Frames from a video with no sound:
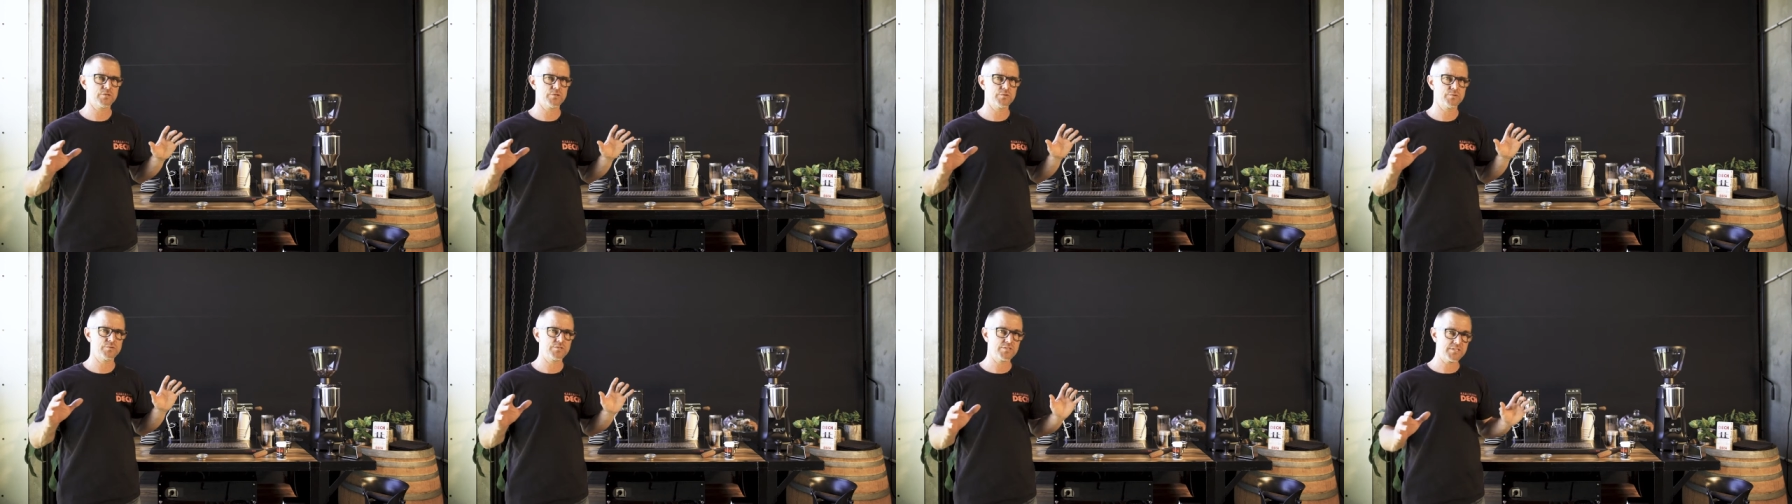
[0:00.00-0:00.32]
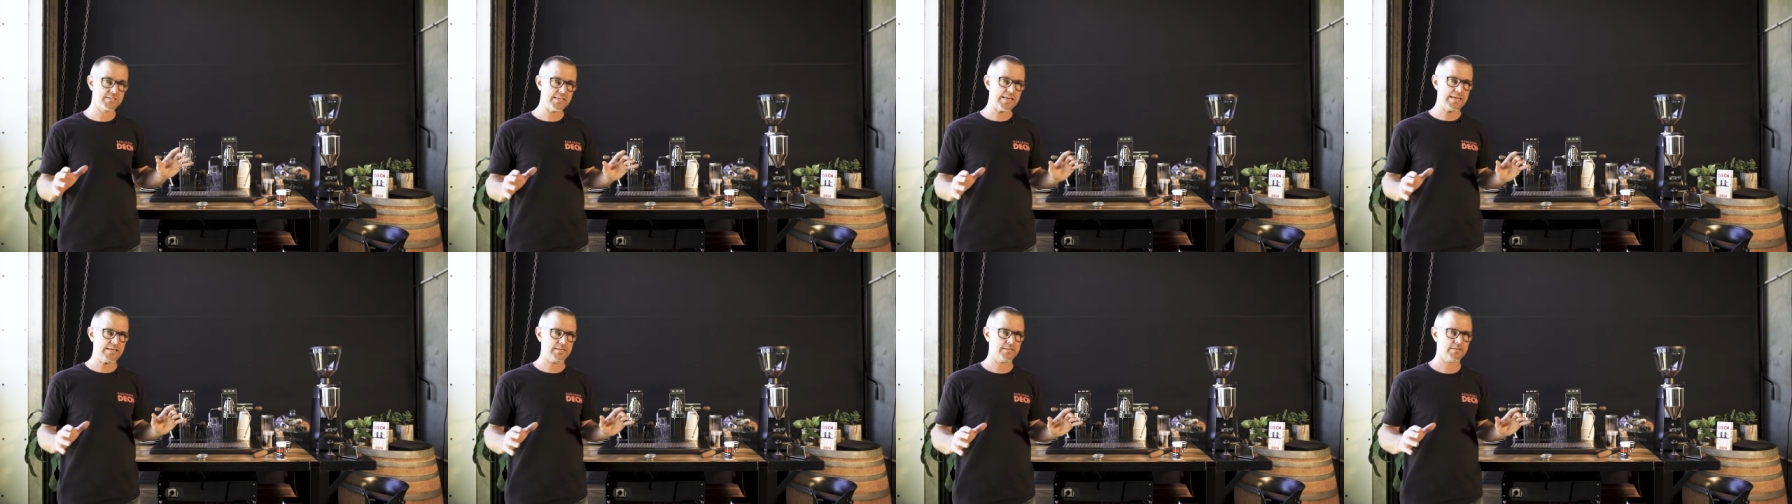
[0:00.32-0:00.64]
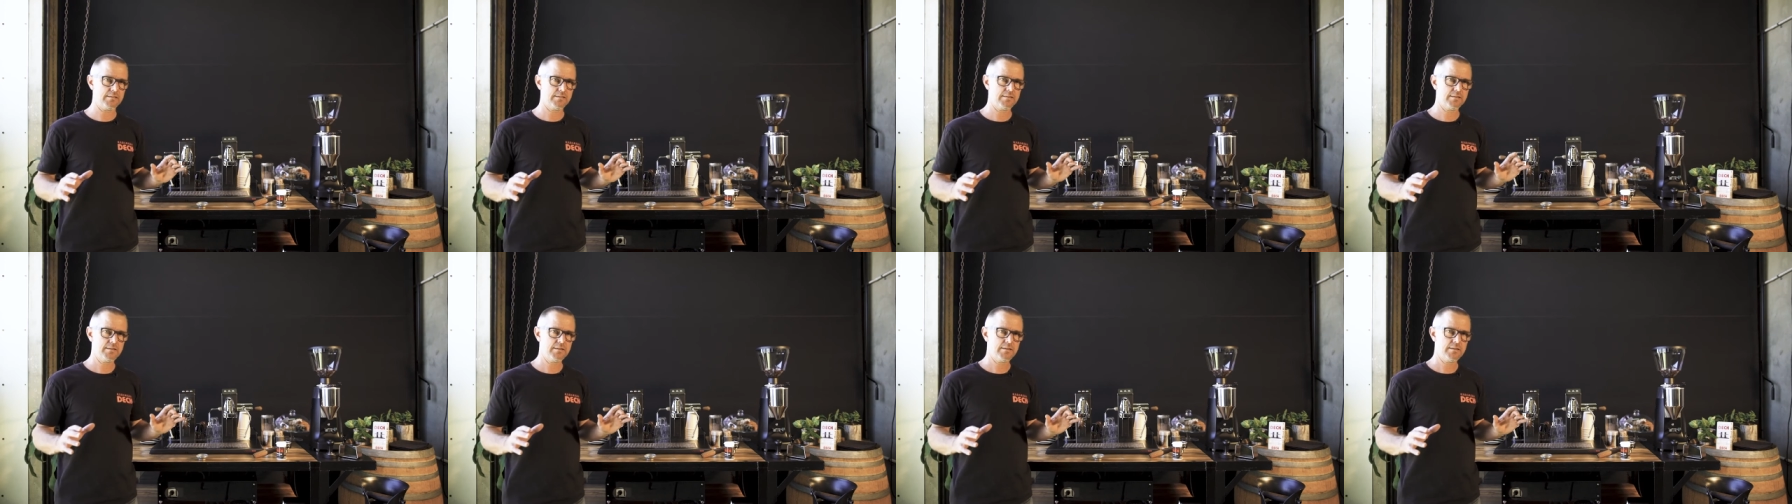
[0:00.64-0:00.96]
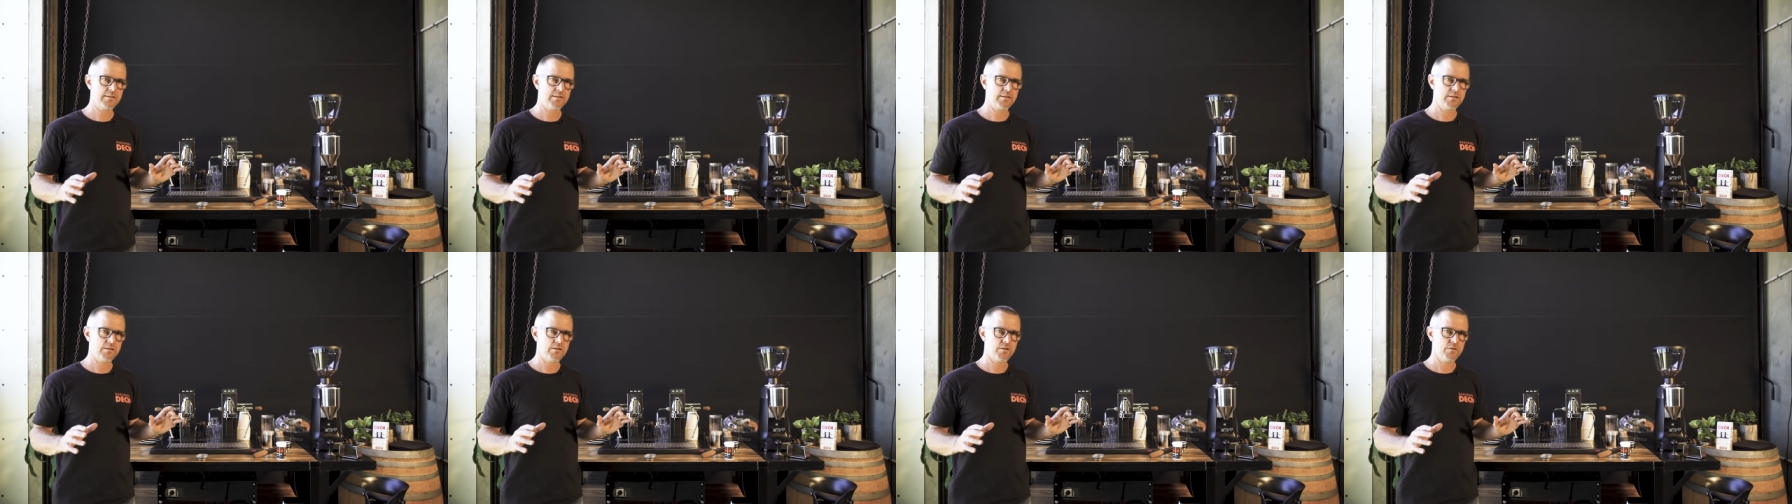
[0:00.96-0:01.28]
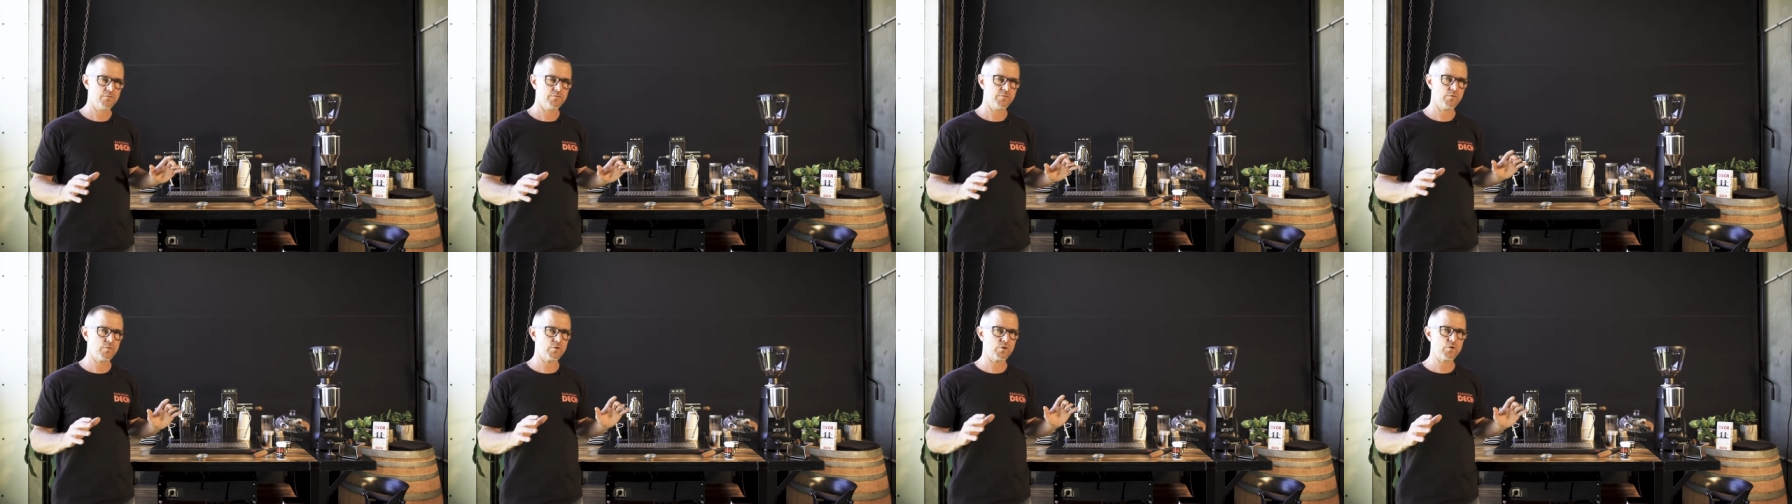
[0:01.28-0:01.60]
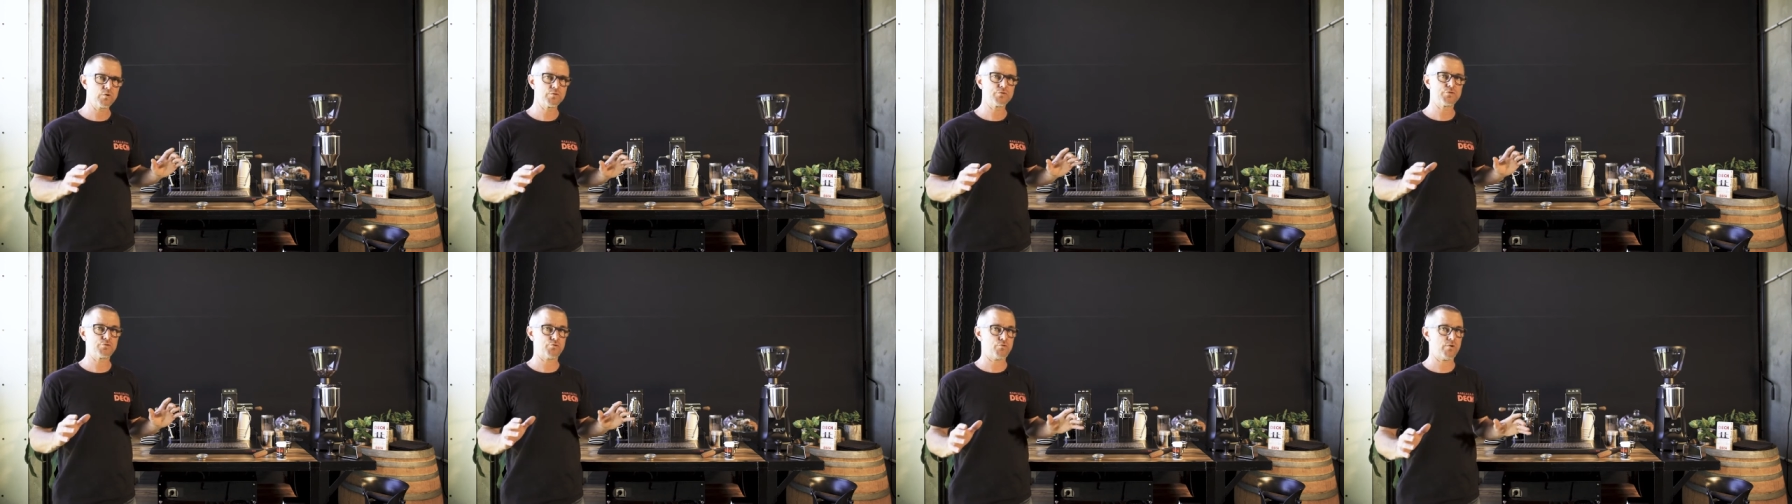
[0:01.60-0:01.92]
to sit for a
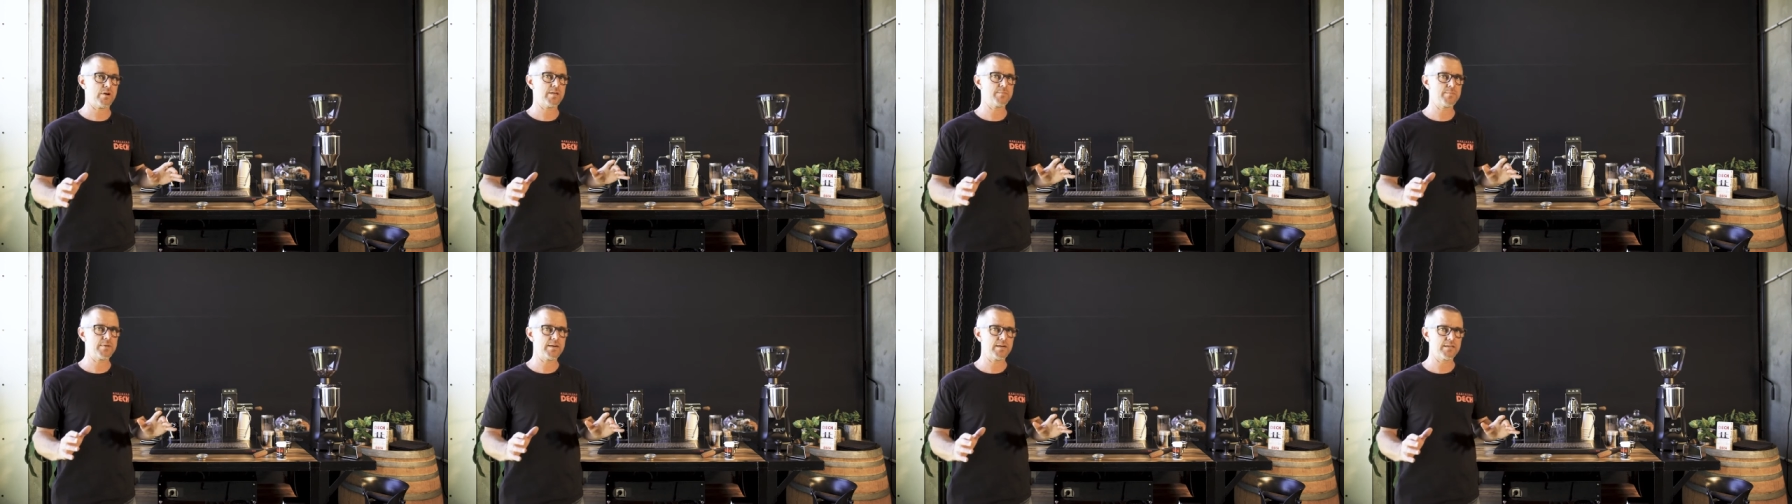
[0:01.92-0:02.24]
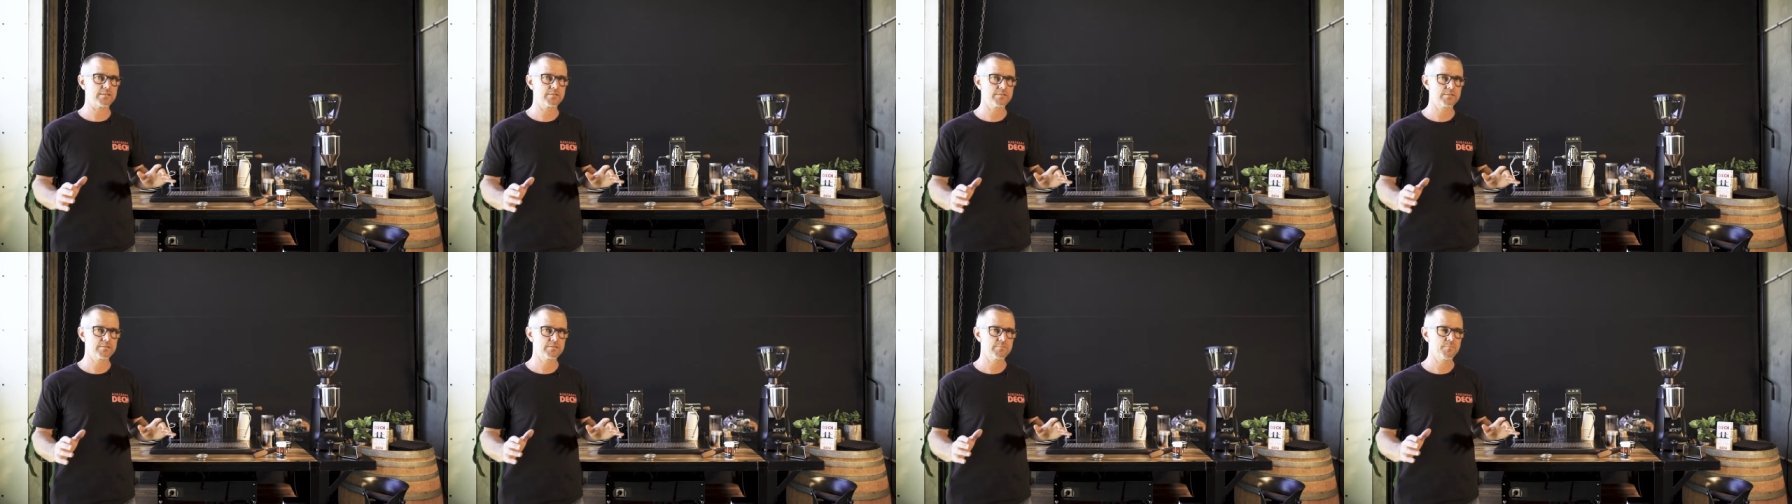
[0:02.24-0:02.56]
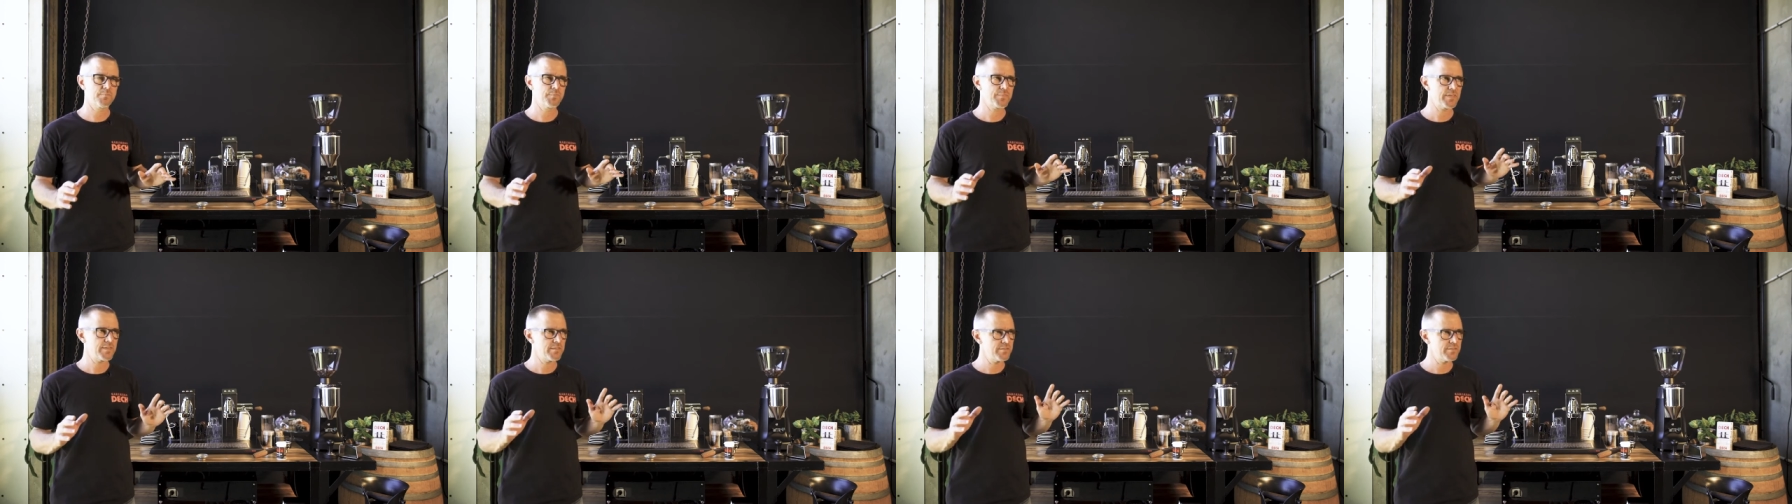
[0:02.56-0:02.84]
good three minutes.